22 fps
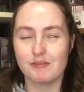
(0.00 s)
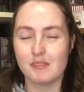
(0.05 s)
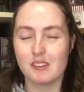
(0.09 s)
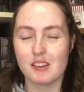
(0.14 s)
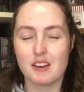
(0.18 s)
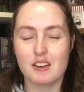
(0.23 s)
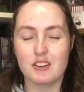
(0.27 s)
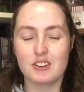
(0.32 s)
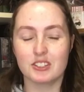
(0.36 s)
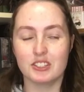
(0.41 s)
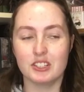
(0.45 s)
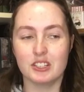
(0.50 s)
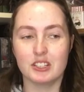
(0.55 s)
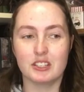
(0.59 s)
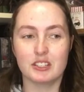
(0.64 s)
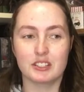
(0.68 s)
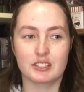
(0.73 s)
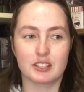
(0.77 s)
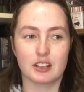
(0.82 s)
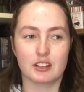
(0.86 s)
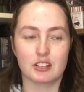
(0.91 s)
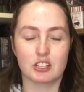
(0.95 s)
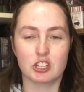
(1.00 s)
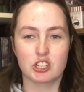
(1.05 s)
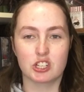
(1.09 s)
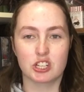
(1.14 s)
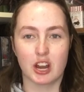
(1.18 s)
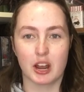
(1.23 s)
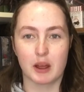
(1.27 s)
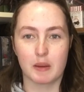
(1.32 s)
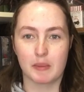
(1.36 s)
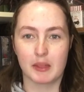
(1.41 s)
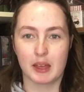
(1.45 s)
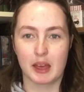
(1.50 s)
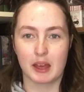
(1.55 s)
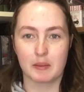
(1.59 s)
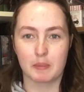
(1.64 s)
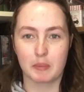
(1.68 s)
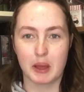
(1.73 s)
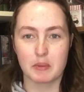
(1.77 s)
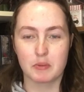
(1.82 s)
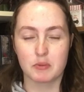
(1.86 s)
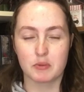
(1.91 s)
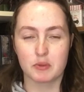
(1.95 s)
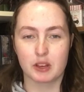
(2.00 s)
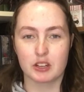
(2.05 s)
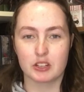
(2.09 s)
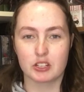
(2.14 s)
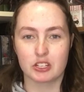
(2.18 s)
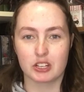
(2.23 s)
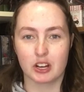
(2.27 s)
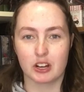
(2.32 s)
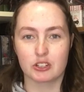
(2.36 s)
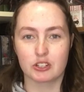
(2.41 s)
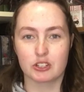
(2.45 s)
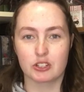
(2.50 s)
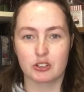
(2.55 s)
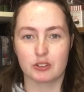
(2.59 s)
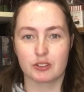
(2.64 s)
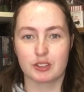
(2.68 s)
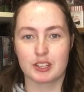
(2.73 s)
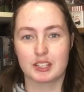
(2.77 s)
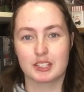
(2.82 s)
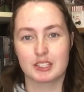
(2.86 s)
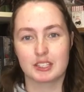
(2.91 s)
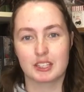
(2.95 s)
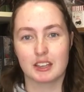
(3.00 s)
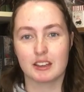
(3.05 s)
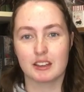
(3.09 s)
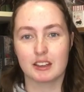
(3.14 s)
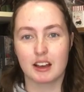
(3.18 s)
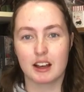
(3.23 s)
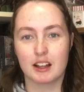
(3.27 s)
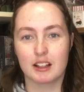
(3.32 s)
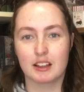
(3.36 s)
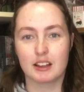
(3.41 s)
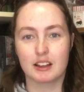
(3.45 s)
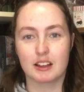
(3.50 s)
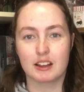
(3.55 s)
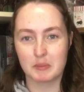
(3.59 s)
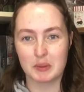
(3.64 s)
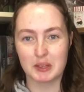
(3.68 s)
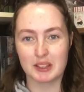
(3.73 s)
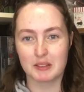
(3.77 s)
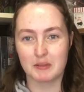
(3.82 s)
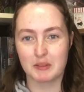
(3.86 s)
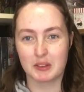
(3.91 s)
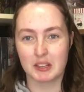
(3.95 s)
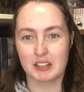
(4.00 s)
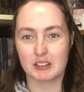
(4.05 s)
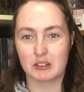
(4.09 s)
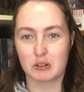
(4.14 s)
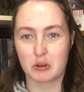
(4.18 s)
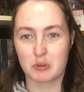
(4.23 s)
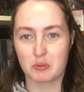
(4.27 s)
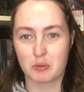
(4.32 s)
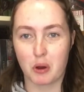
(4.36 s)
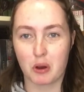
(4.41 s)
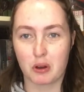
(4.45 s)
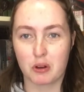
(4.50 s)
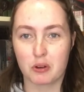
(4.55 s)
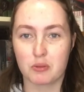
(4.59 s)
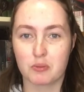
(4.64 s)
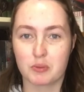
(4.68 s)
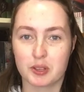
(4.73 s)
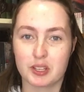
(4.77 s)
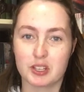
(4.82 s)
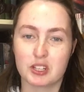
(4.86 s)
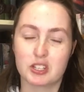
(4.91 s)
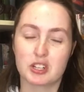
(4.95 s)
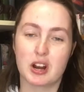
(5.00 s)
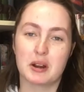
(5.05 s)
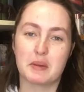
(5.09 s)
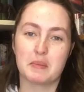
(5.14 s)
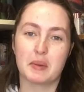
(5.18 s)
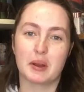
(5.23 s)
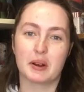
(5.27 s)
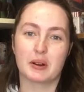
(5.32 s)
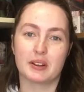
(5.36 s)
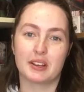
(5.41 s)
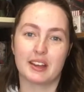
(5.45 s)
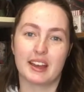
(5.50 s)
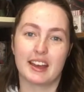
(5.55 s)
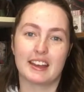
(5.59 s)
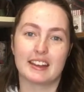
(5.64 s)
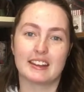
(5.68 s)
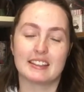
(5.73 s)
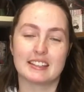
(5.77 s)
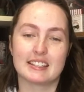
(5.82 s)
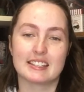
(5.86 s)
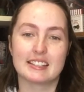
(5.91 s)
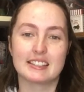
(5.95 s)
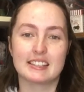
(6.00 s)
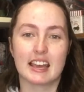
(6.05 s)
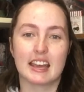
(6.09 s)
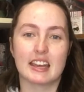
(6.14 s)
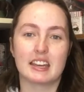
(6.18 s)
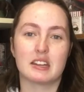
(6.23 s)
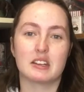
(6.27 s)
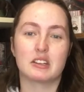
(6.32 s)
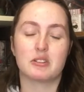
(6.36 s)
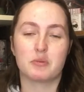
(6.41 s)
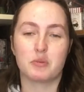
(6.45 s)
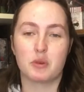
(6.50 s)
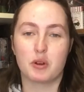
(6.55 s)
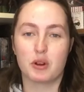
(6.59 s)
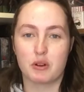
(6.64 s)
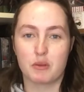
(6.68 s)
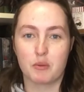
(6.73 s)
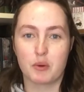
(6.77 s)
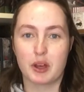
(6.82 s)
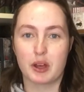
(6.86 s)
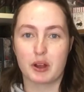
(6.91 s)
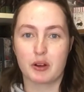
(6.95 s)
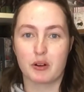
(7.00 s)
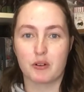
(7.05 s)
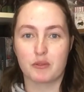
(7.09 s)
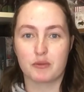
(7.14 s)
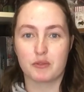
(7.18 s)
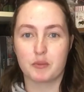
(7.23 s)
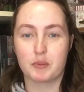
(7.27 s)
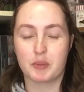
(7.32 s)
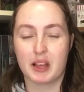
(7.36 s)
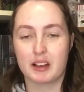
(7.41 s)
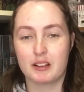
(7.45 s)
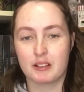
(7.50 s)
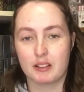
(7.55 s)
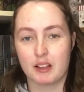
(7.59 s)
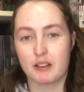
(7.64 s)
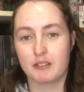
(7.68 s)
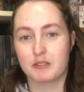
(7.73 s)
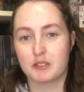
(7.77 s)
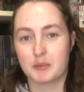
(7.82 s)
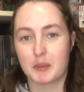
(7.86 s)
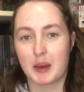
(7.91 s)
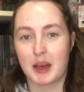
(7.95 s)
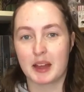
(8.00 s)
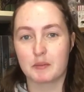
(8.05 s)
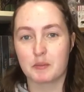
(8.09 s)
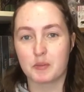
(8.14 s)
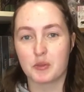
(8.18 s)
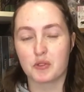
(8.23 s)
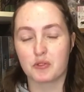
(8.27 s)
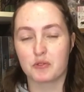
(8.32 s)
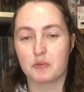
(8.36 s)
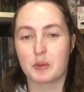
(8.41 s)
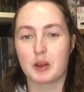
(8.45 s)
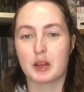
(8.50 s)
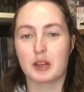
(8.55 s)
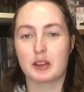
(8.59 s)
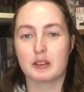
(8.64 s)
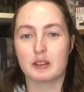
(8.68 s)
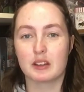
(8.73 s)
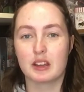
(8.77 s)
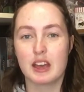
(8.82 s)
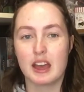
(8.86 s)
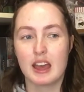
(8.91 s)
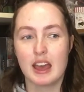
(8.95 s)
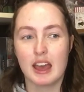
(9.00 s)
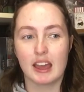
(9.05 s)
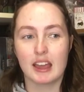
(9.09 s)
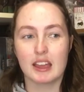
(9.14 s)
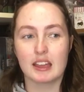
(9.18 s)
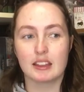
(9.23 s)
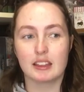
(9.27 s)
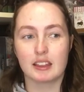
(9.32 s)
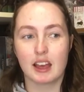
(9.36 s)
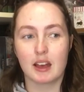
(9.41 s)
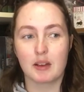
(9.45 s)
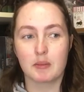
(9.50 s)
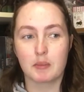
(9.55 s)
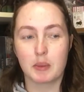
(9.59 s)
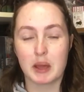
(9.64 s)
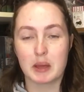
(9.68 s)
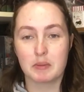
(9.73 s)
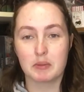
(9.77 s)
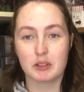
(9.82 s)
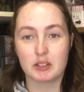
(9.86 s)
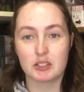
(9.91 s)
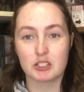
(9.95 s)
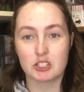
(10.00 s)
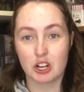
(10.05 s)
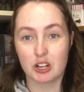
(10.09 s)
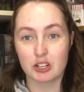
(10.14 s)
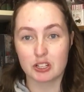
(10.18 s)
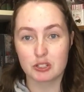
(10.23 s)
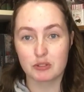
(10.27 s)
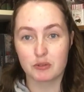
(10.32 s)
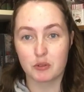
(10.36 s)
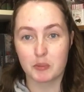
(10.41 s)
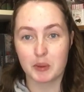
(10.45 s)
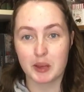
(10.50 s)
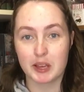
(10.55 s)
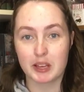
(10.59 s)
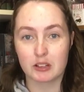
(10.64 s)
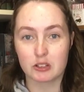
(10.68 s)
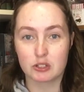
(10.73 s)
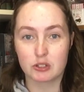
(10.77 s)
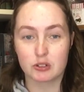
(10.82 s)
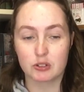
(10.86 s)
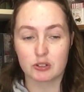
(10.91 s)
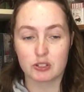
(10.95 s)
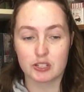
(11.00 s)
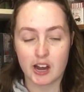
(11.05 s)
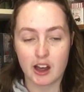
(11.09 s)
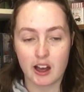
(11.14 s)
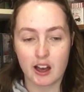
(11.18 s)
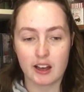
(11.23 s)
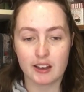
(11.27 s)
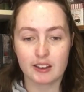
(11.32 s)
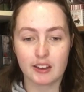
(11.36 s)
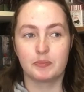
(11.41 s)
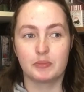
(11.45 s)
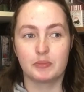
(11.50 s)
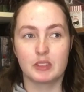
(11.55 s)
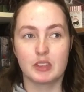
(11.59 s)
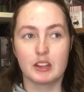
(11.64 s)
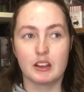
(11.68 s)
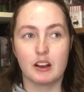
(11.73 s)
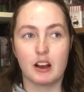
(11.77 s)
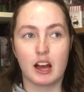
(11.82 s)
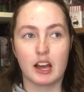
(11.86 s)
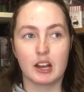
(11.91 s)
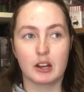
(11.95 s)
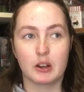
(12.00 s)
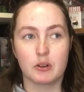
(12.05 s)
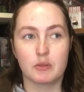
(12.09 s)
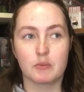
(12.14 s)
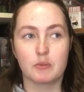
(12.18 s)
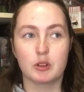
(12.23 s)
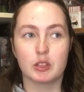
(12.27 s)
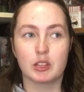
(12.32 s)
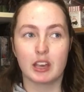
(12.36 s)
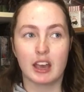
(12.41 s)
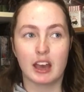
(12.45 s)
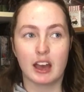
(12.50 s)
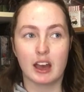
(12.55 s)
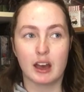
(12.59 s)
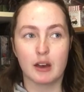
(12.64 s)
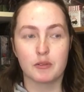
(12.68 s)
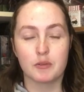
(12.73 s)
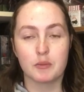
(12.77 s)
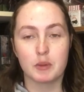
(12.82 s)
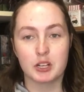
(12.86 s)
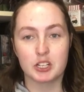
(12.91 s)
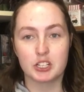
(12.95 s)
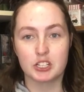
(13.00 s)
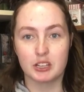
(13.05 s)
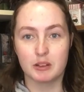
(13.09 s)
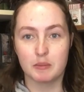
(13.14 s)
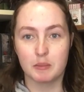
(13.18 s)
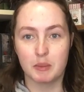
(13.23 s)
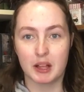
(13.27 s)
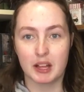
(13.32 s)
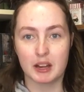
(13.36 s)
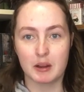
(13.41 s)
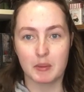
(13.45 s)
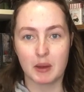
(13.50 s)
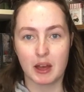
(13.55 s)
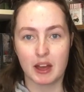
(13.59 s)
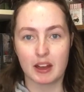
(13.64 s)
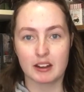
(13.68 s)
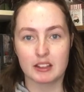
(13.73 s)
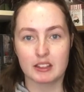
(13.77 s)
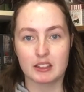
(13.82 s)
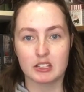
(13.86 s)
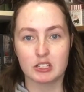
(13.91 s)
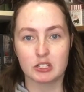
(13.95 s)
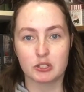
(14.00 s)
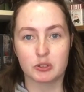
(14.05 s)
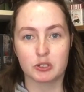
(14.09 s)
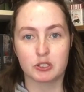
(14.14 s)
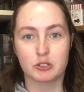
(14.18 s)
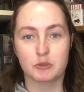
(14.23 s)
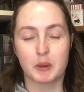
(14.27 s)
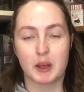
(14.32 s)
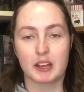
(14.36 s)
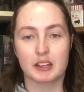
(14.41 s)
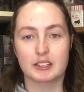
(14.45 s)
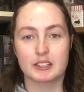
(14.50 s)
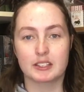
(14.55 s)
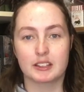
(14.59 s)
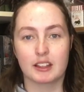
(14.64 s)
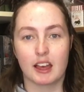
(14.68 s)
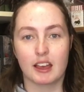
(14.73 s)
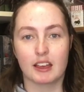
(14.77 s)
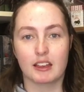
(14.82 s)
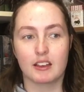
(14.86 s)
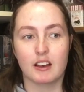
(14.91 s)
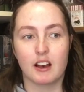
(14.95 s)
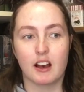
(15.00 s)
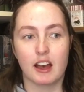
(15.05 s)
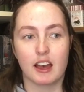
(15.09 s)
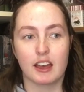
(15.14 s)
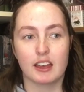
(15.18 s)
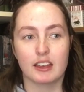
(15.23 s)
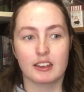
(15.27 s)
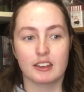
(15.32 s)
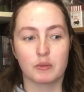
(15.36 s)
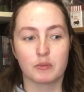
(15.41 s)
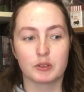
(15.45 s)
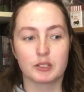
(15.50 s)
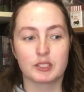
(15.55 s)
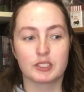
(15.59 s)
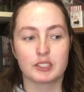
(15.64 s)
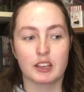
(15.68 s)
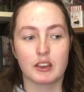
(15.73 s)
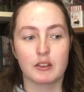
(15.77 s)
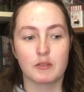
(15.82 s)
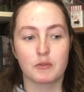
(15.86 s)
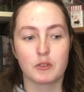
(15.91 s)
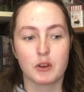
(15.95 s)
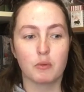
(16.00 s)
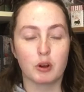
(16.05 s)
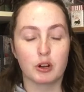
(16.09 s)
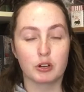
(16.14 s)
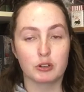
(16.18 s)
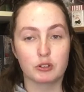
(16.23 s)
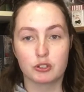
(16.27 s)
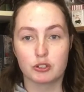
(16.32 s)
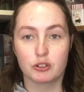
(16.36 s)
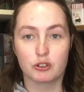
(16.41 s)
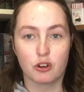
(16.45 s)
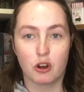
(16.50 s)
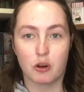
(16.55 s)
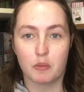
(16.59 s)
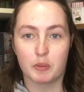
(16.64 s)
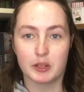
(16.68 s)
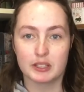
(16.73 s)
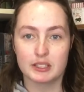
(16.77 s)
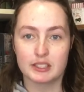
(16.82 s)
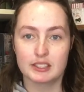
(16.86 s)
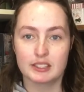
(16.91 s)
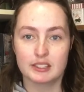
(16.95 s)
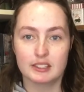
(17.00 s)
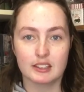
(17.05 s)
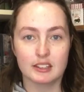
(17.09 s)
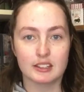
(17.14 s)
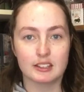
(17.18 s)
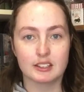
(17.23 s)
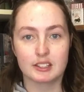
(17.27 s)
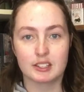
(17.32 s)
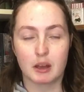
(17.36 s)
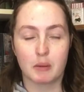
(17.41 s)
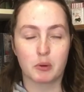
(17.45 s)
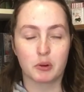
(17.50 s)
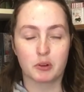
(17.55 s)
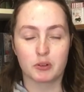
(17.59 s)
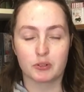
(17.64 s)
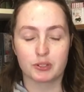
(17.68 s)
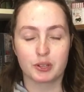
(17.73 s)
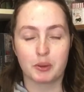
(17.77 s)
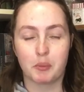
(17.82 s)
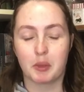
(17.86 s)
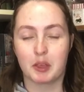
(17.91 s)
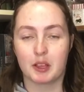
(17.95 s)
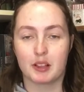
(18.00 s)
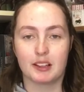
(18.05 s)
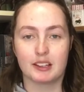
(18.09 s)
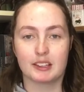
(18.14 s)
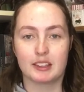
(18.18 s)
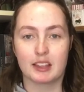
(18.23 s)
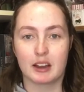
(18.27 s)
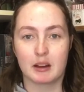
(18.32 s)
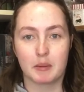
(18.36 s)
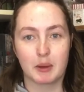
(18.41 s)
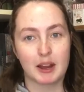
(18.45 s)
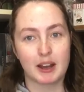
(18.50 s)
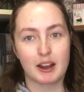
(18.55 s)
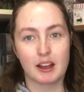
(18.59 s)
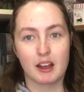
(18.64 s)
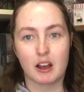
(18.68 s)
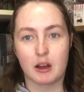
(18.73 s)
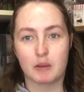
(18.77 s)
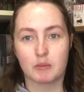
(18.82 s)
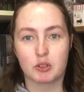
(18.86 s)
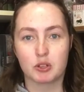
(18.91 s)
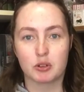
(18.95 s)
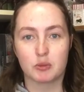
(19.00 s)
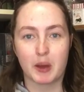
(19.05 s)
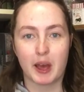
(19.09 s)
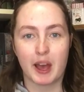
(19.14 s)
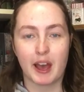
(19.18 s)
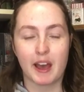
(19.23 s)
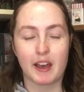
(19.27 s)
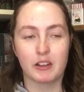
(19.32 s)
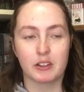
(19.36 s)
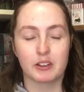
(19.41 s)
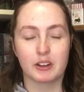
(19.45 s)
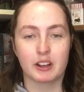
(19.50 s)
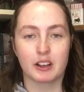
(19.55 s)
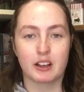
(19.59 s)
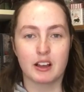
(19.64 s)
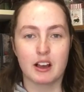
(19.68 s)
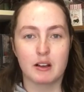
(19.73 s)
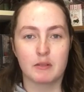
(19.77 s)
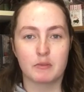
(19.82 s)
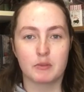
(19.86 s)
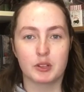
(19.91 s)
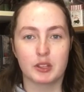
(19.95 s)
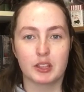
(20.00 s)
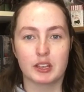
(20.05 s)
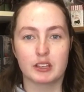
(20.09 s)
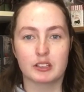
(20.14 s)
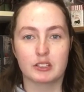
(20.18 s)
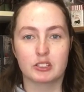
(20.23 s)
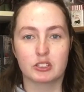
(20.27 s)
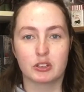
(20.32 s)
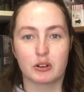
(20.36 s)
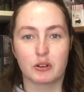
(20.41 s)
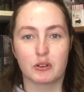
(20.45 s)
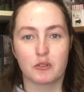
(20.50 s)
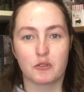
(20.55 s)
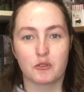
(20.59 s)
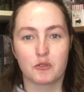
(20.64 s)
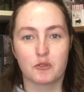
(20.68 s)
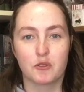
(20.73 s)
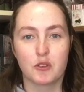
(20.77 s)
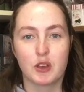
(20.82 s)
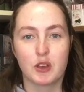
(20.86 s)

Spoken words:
I just think it's such a shame that people get judged on their skin color. Be living under a rock or really trying to bury your head in the sand if you weren't aware of the Black Lives Matter movement, in that people are judged for being too dark. I don't really have much to complain about in this respect. Like, I receive one or two comments in summer or something like that about how I'm too pale, and it can't really sort of